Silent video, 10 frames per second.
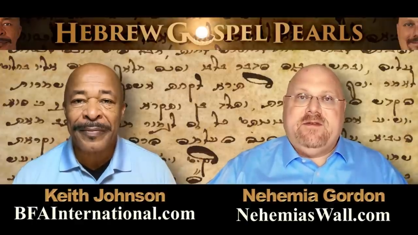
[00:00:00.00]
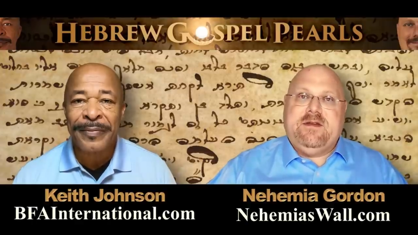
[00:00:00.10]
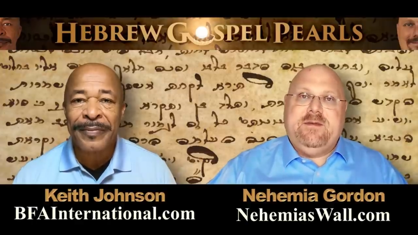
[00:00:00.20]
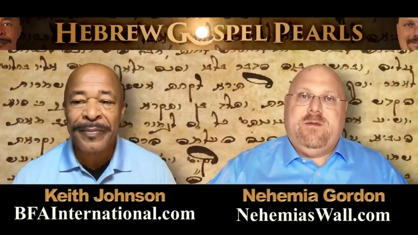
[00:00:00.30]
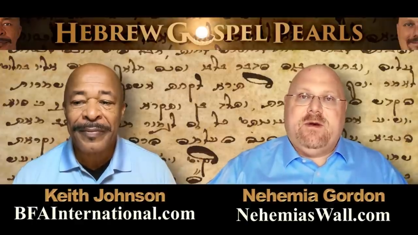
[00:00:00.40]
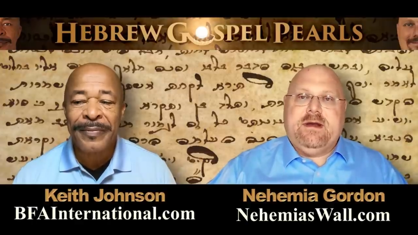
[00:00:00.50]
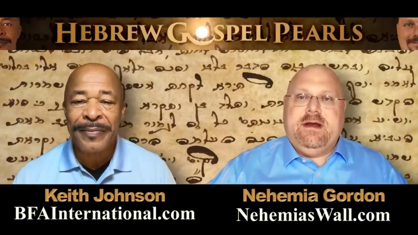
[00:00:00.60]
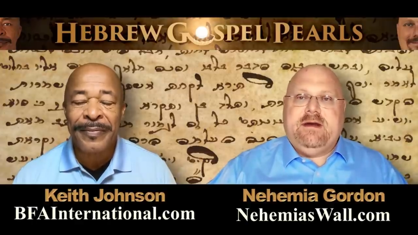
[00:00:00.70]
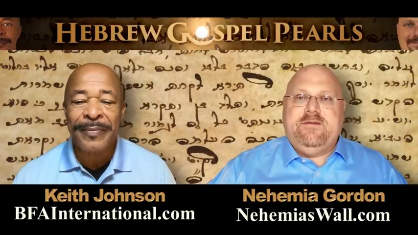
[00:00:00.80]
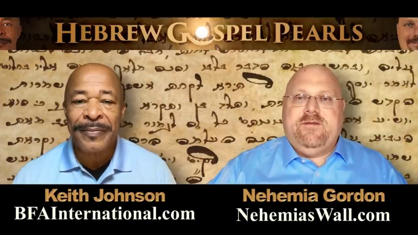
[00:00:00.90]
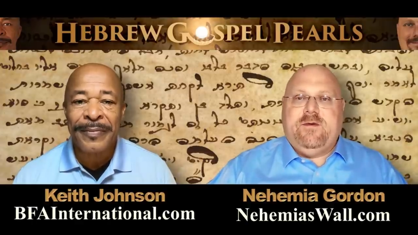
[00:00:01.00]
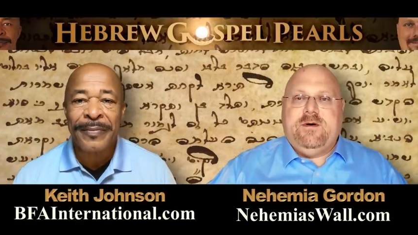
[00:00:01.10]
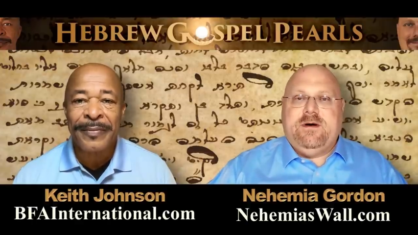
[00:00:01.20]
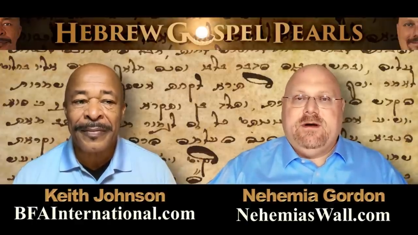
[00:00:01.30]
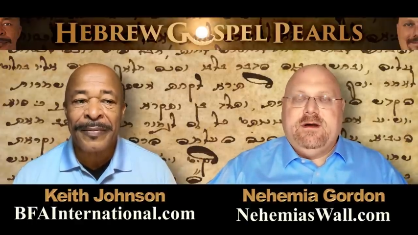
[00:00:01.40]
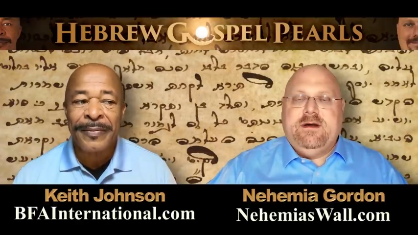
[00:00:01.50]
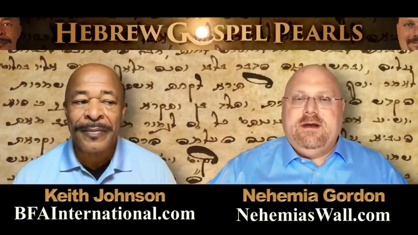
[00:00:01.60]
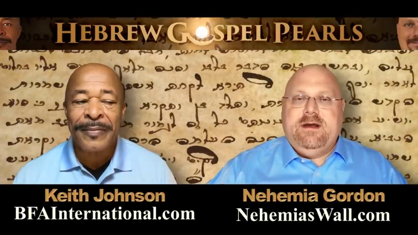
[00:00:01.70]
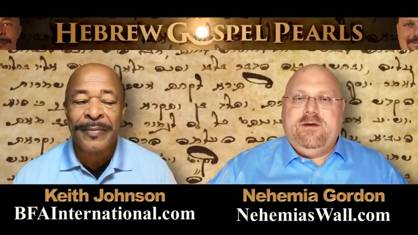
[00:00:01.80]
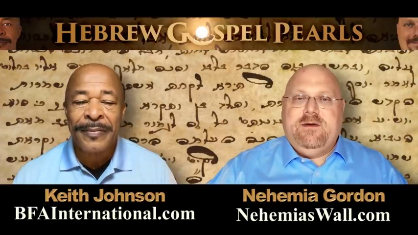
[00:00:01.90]
Speaker 1: really been working on for
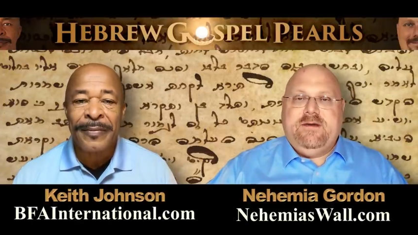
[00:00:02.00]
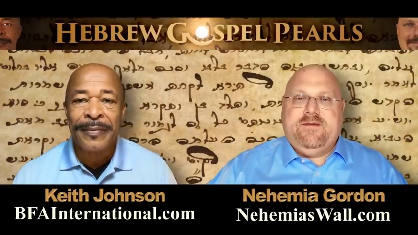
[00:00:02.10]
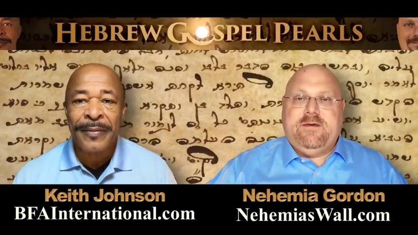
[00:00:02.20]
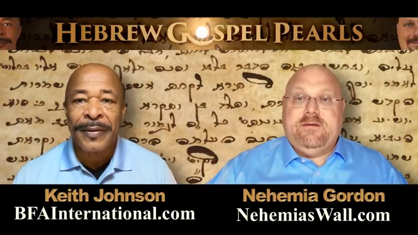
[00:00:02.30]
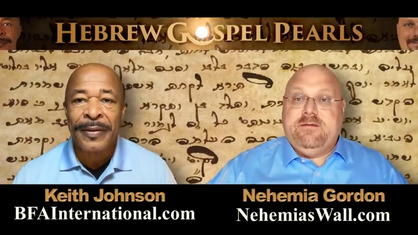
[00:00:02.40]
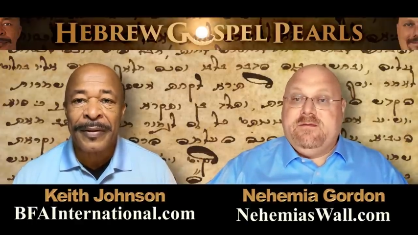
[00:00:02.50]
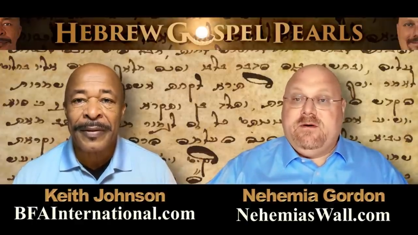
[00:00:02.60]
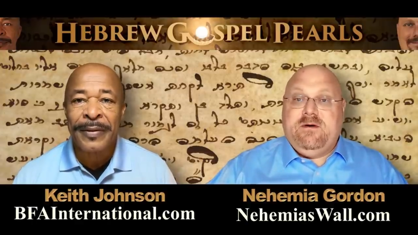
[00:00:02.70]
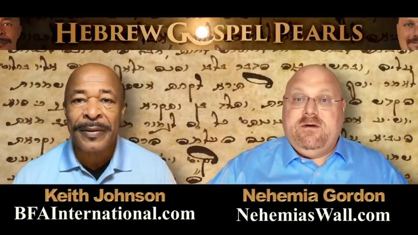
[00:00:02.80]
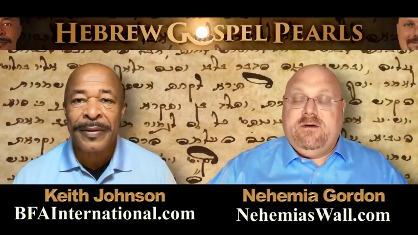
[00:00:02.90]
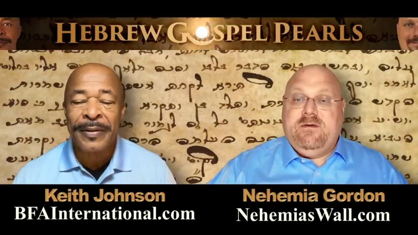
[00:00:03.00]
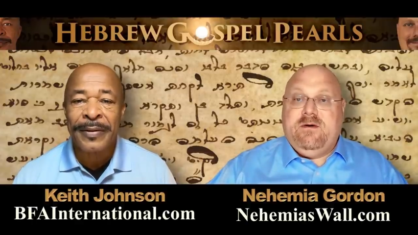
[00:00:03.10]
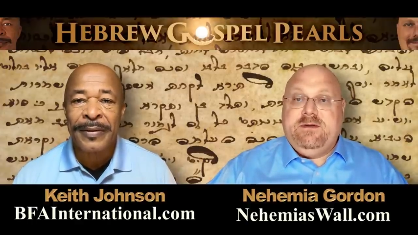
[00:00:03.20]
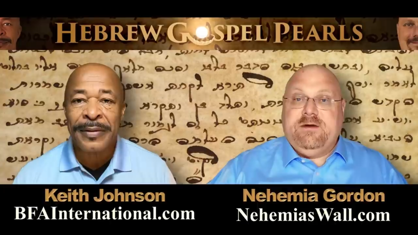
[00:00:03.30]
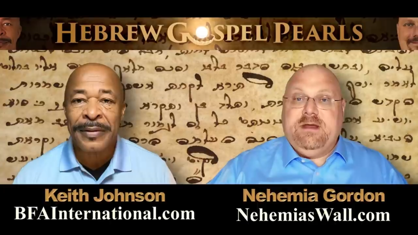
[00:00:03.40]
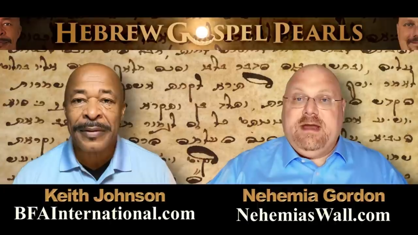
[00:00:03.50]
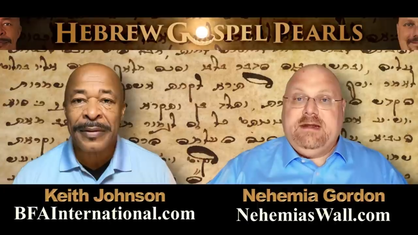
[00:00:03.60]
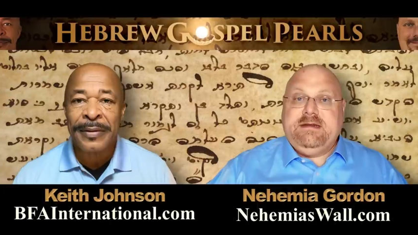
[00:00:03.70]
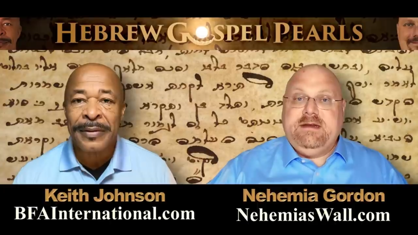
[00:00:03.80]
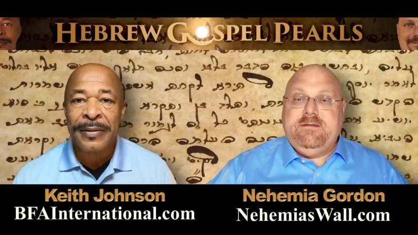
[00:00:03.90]
in a way for nearly
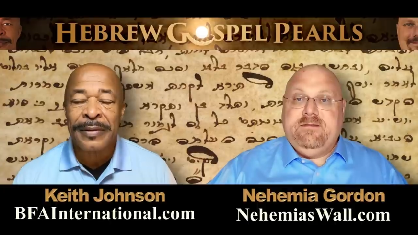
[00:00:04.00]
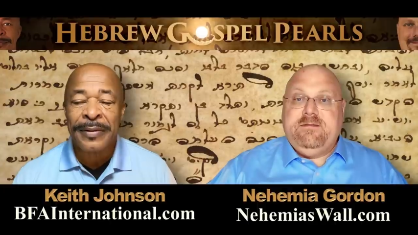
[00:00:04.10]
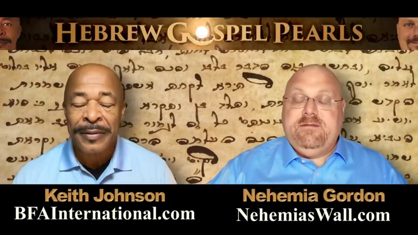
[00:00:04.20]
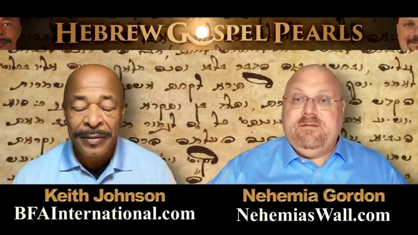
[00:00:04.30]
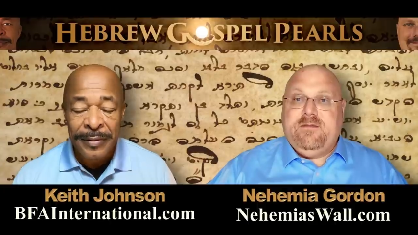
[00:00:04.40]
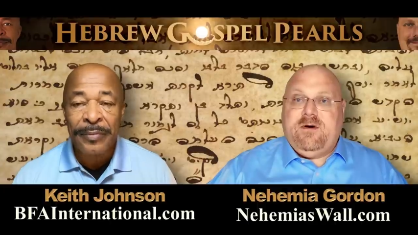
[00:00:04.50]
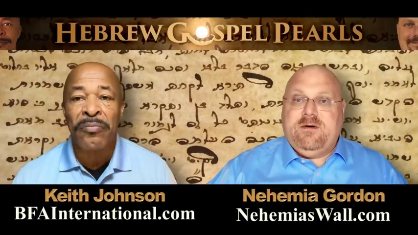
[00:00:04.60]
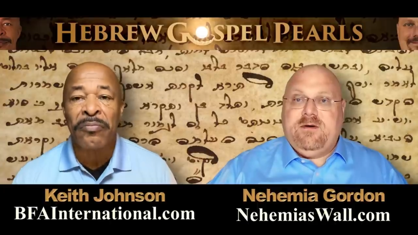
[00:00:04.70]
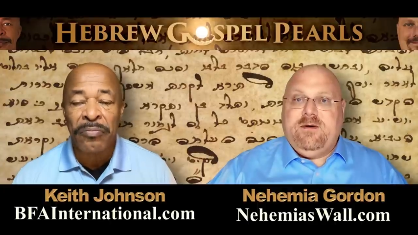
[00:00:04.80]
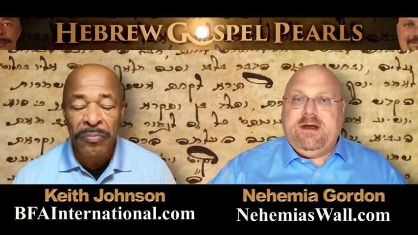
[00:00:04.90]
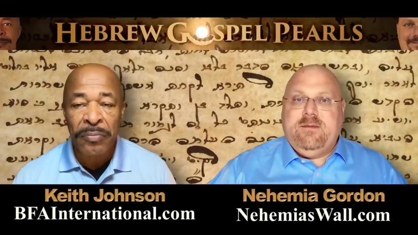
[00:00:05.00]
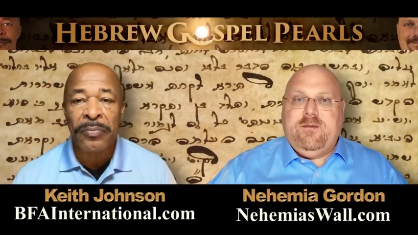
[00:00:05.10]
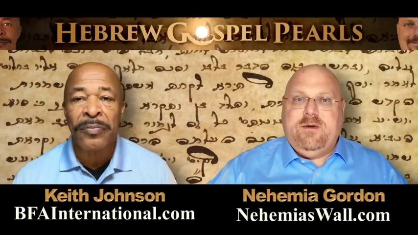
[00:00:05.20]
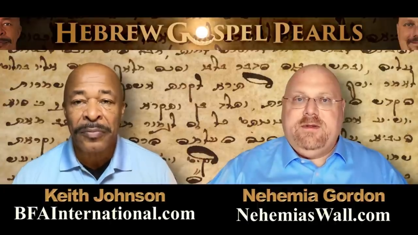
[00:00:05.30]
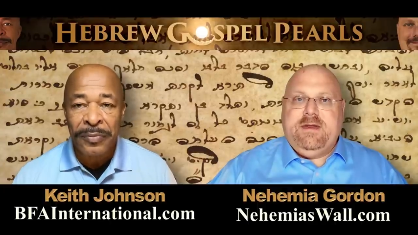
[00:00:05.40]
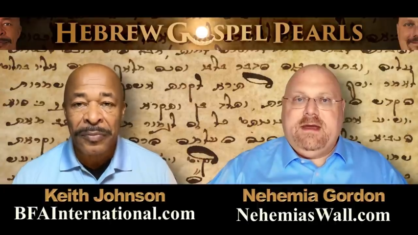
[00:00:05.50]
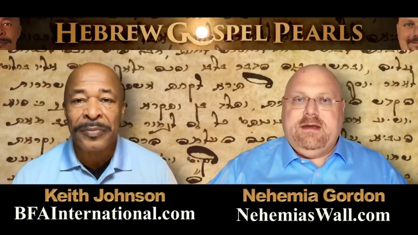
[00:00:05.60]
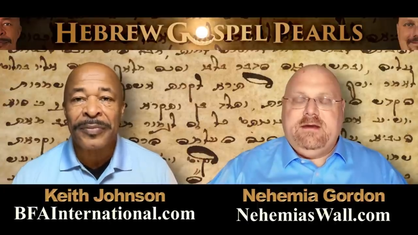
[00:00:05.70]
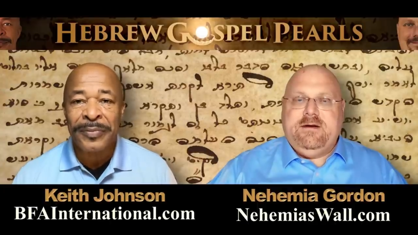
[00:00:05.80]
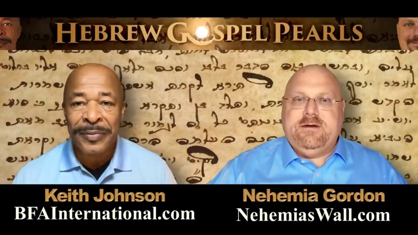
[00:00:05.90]
18 going on more than that
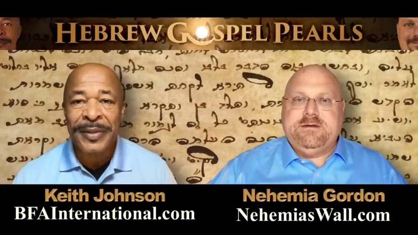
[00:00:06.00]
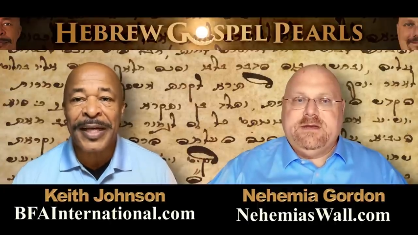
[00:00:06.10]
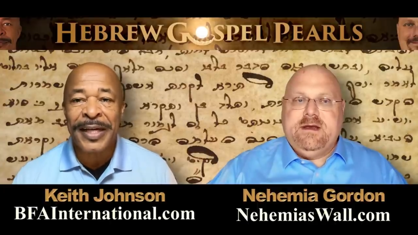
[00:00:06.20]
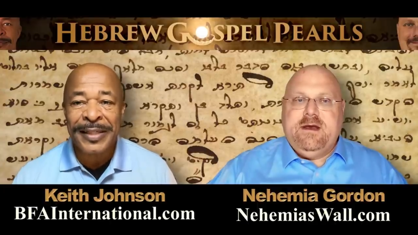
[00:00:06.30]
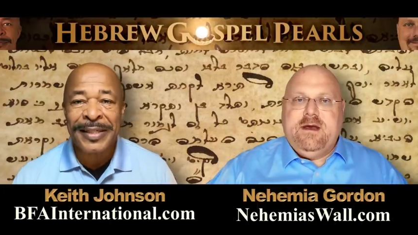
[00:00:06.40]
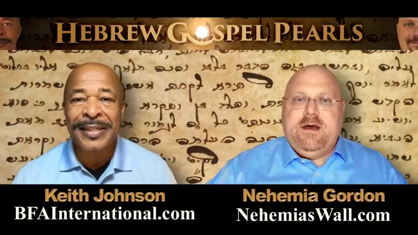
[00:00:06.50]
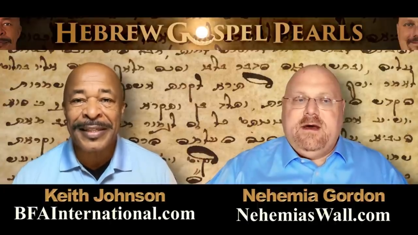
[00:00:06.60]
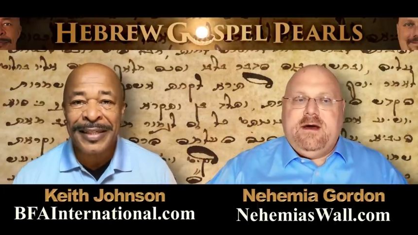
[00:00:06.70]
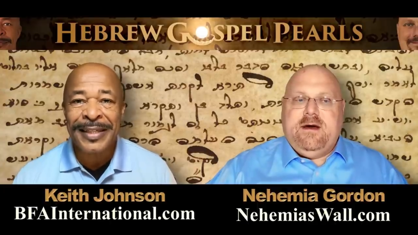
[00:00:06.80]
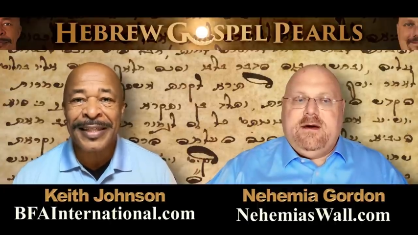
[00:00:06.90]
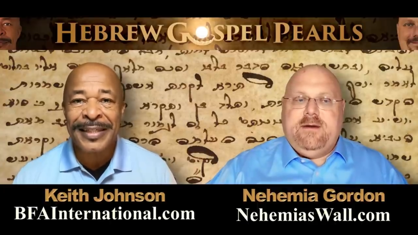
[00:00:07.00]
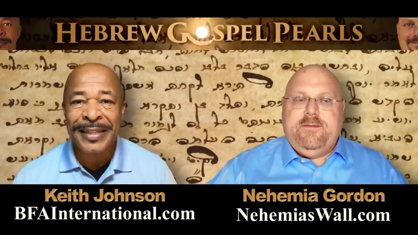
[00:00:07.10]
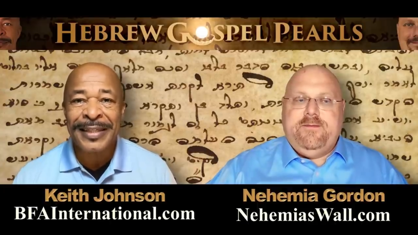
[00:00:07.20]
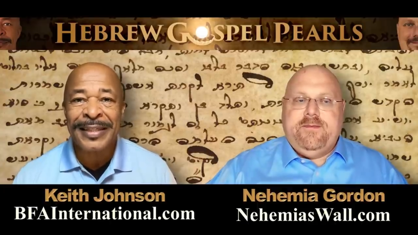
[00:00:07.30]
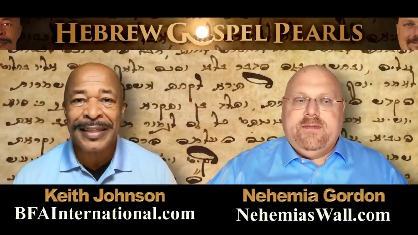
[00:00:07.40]
years. Yes. Um,